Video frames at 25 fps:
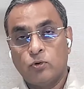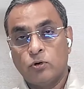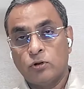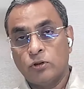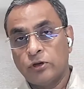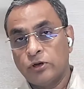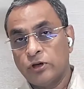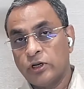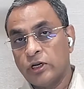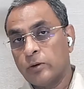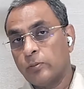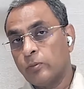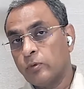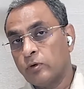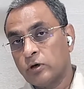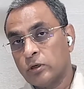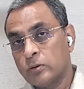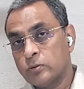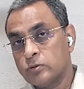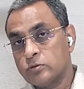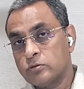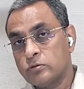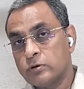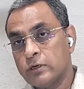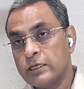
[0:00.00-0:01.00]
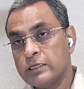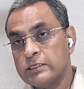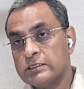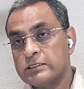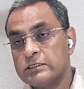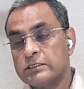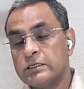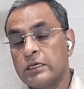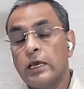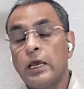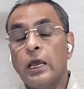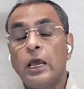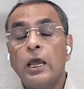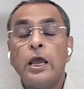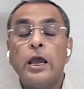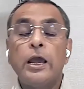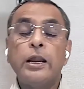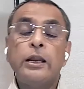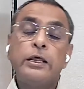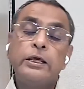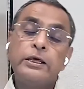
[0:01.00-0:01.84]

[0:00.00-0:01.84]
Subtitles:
for the treatment of psoriasis, and